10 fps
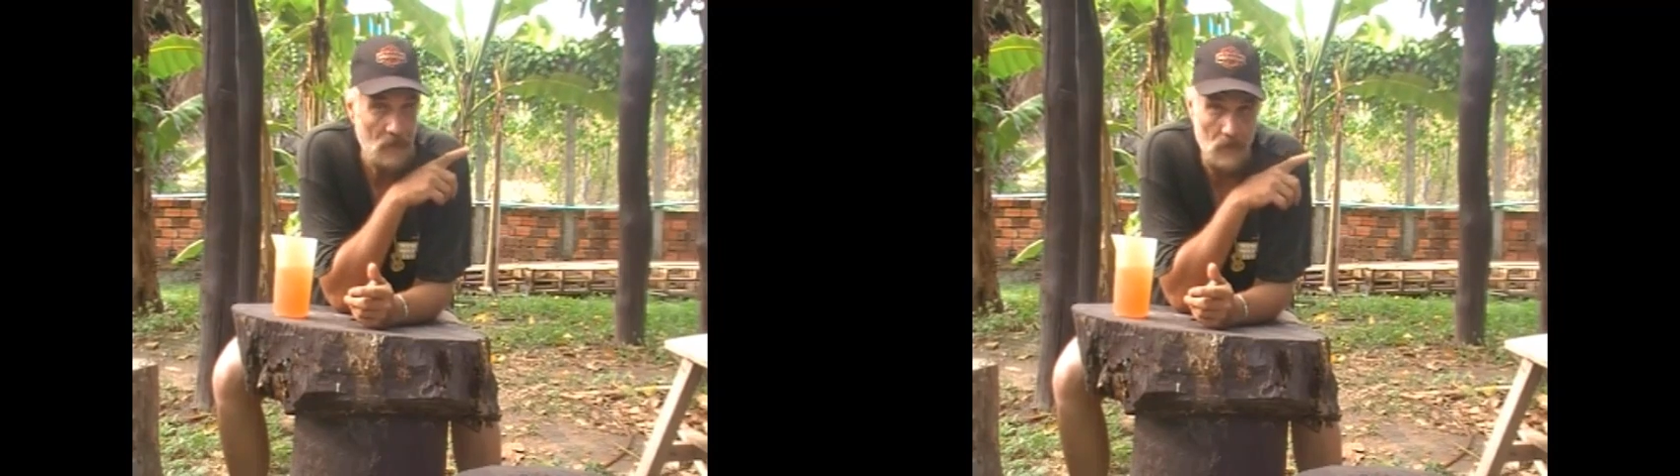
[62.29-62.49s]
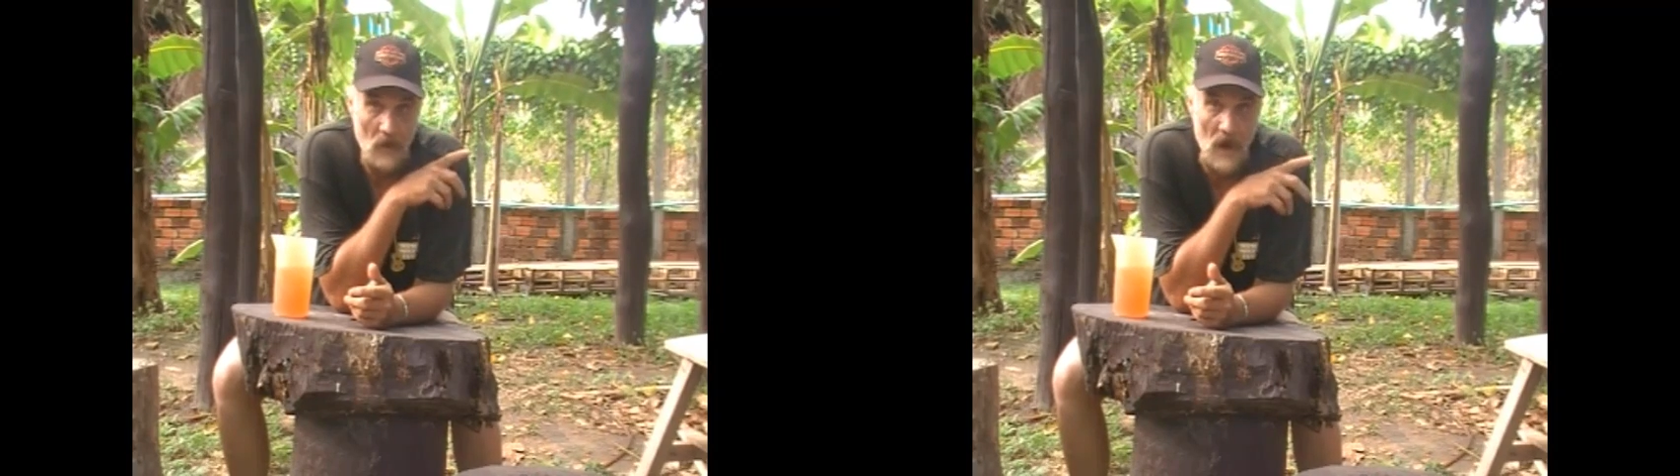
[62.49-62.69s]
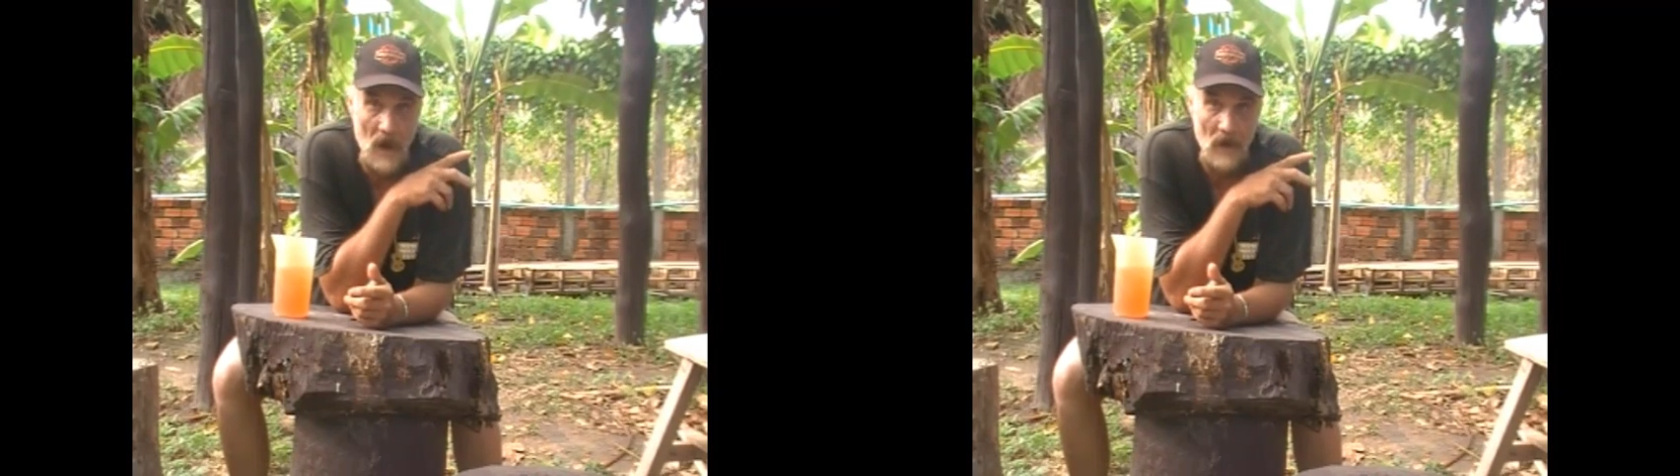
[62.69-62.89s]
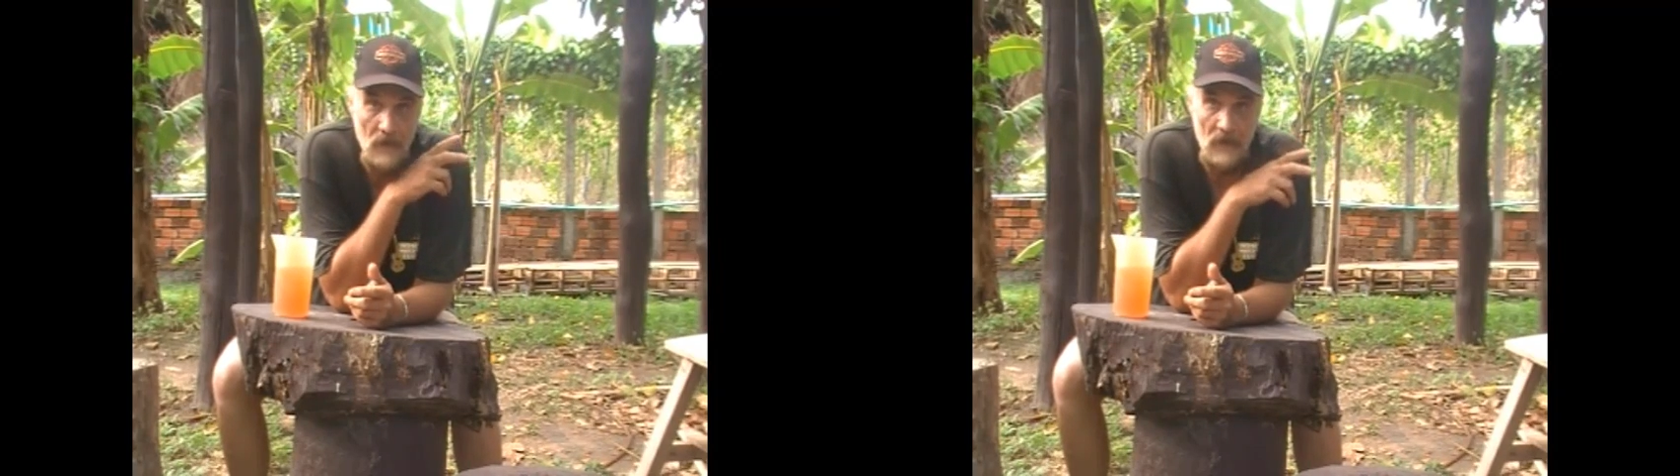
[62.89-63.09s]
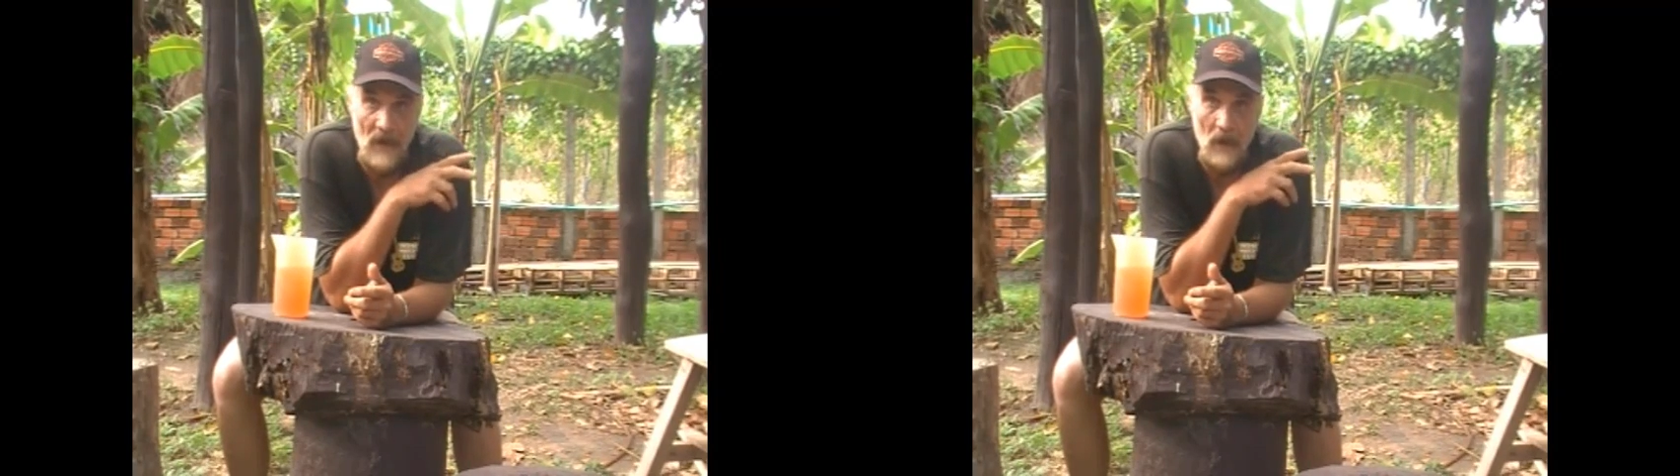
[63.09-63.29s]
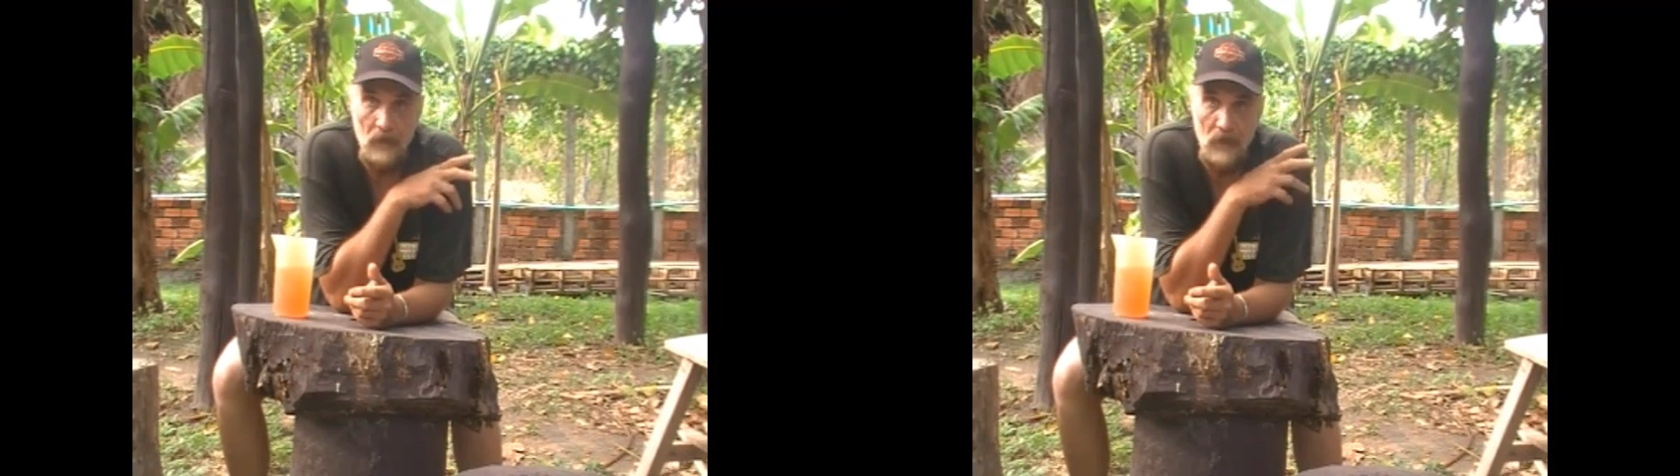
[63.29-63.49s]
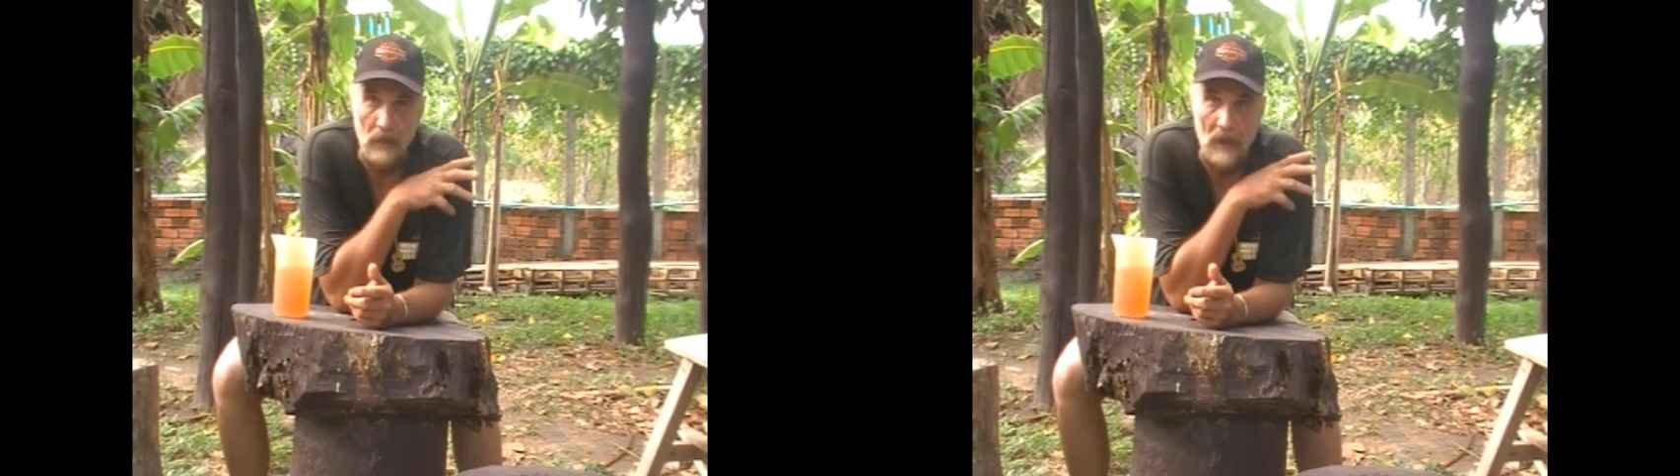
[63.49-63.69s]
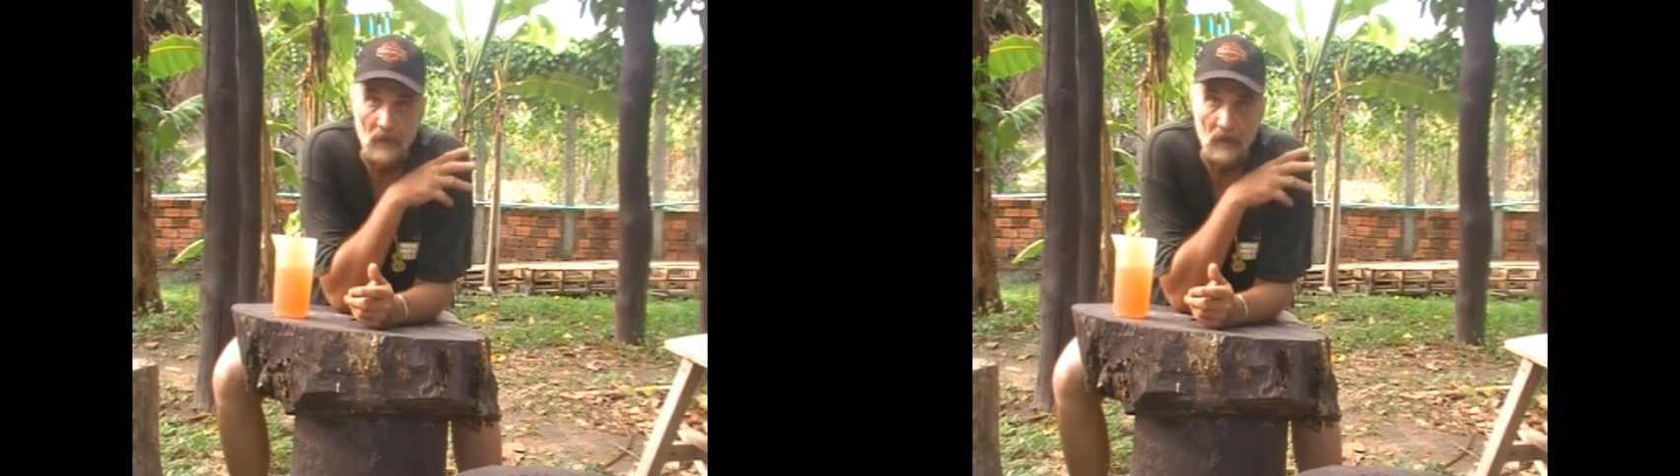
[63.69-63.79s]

dries, now I'm just about